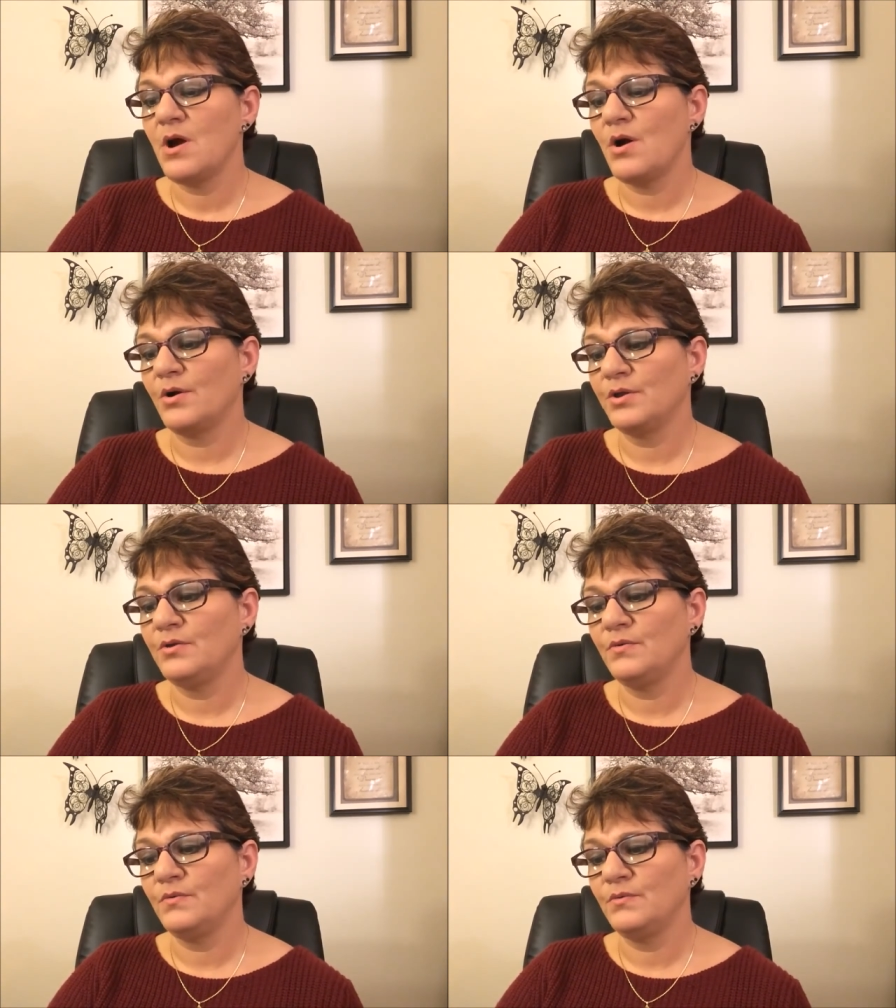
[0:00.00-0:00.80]
are
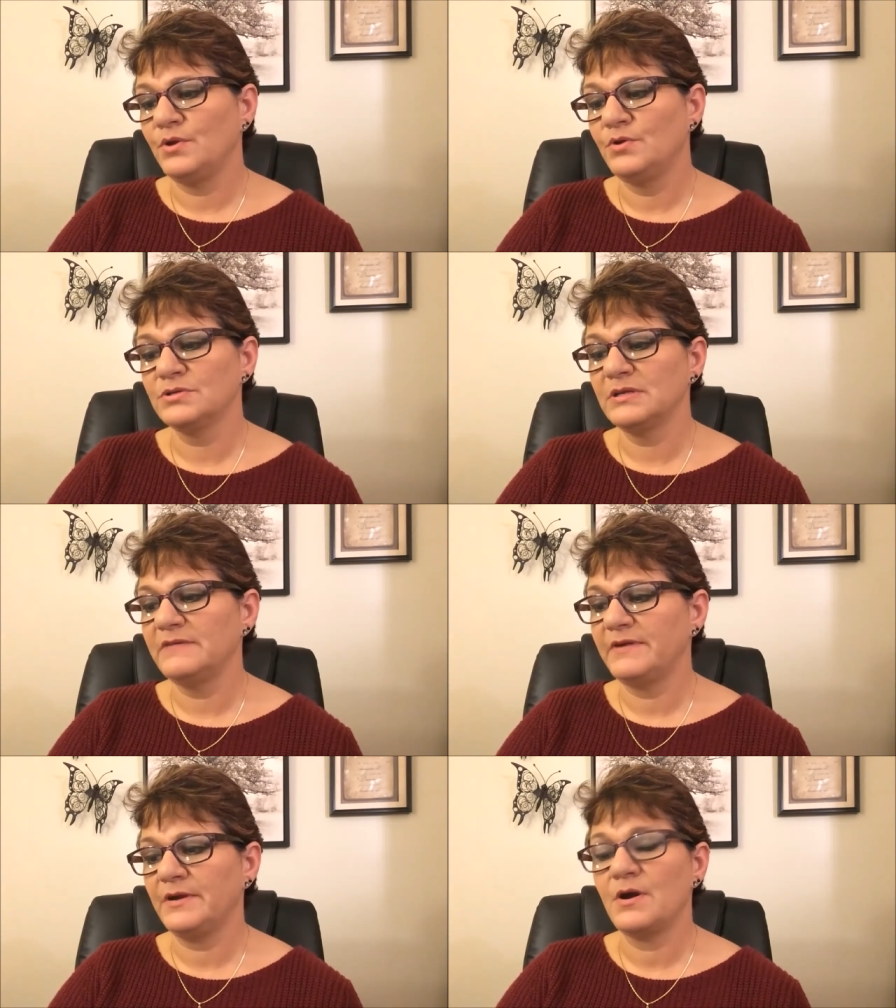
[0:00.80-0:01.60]
you usually
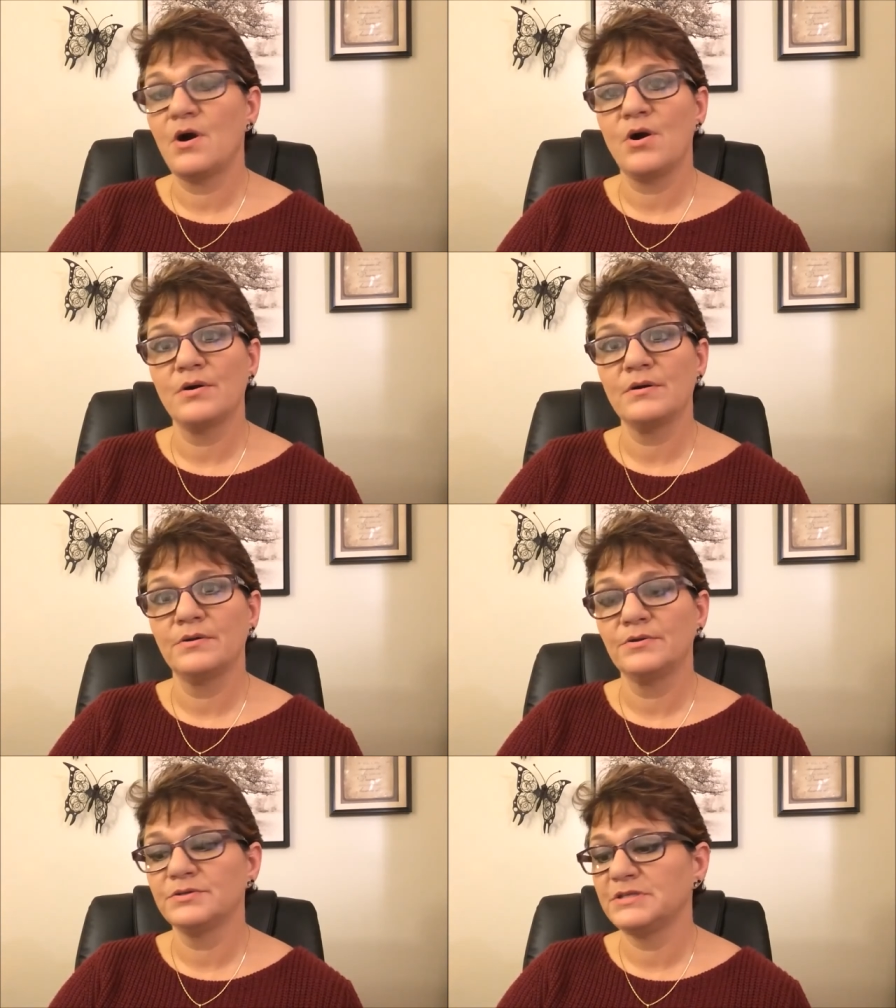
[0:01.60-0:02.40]
very hard
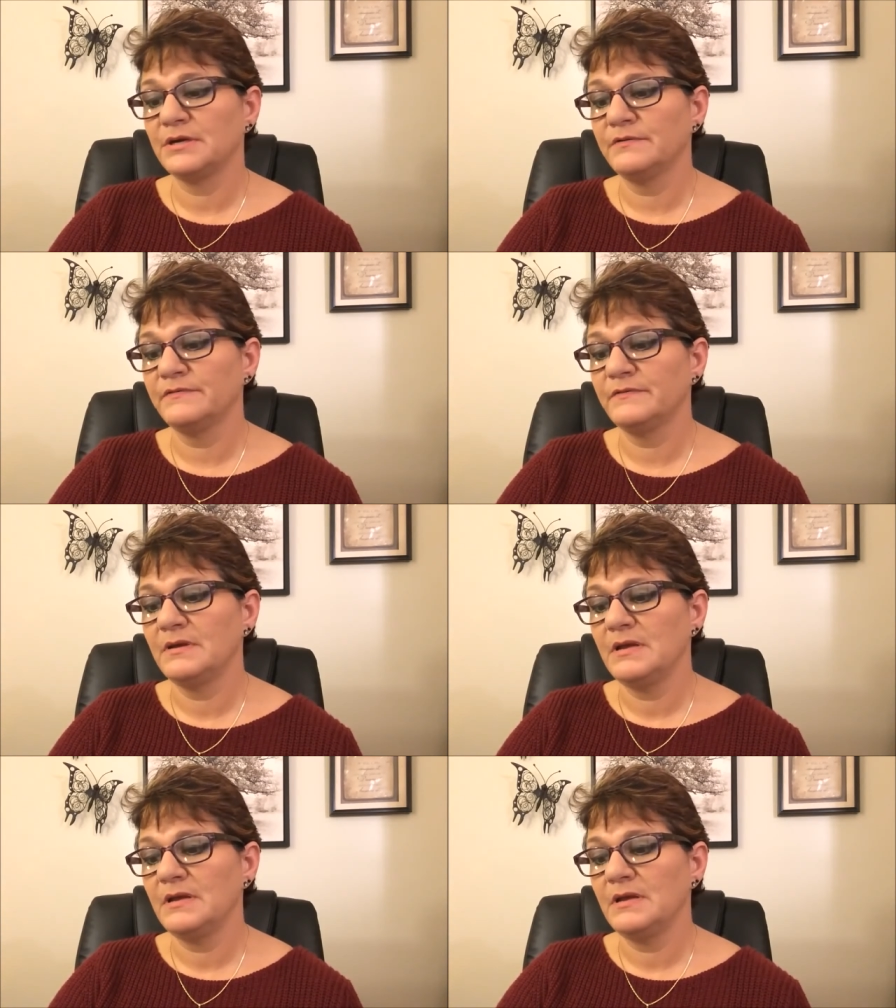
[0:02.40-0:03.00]
on yourself,